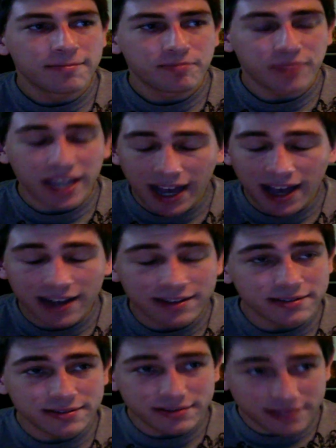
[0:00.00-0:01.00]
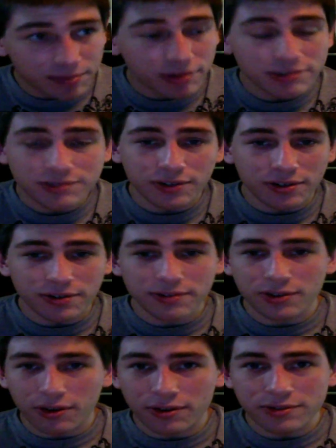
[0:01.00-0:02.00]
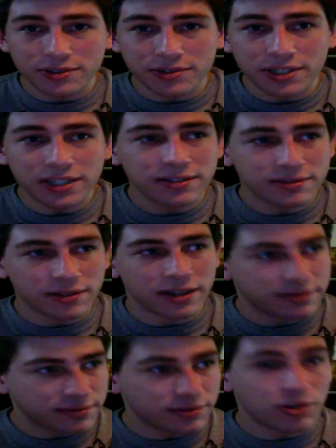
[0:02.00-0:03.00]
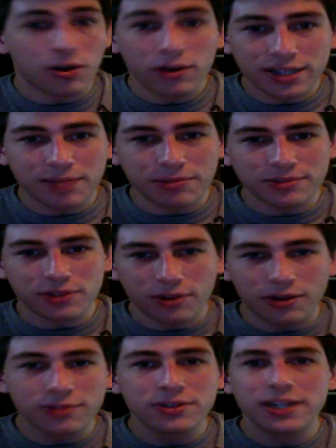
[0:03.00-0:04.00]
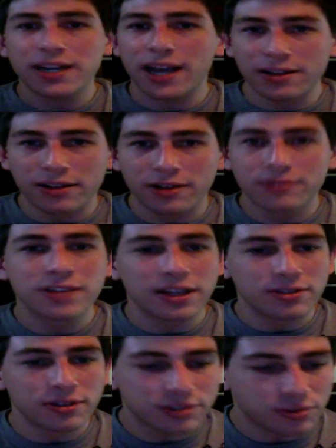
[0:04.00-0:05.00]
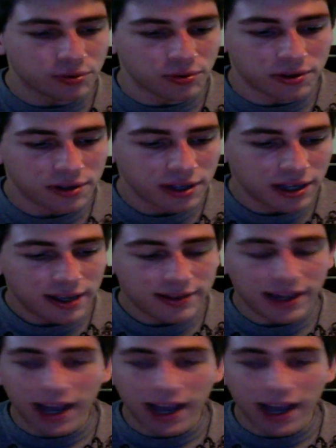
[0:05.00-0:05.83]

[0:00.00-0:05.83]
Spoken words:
They had demos for Call of Duty, like long demos for Call of Duty and Halo. They looked cool. They